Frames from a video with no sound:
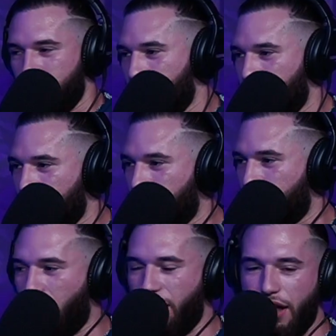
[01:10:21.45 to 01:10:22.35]
Twitter.
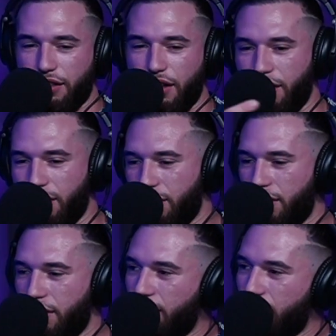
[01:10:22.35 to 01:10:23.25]
Throw it out there. I
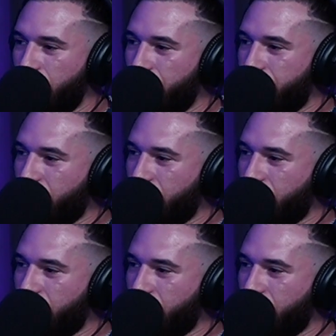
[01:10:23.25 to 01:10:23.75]
don't have Twitter.